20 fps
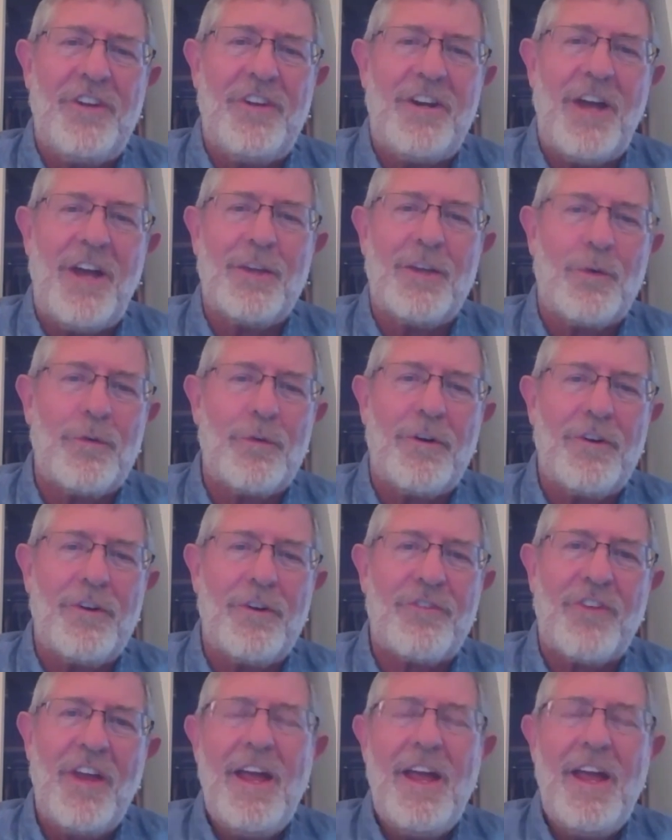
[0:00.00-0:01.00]
In other
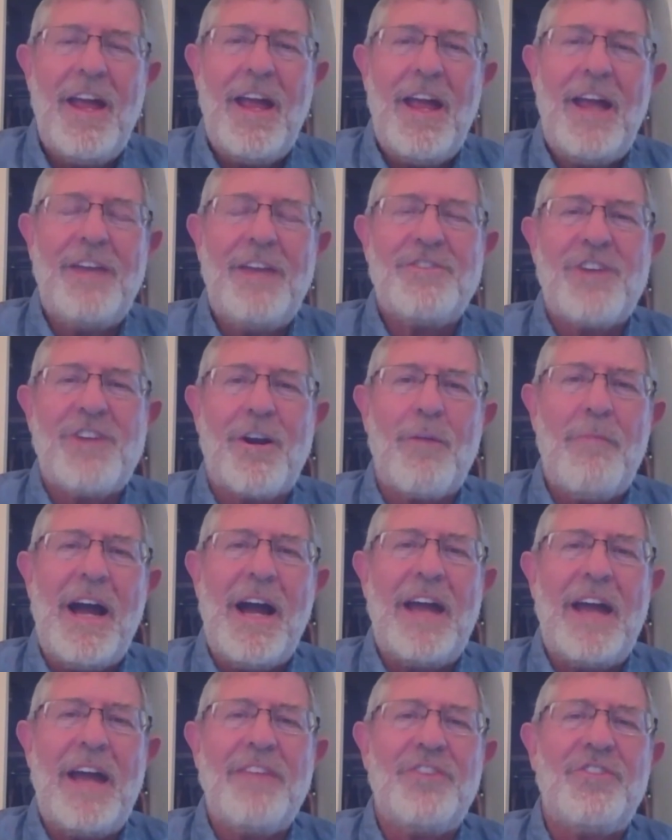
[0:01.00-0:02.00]
words, hey, Jeremiah,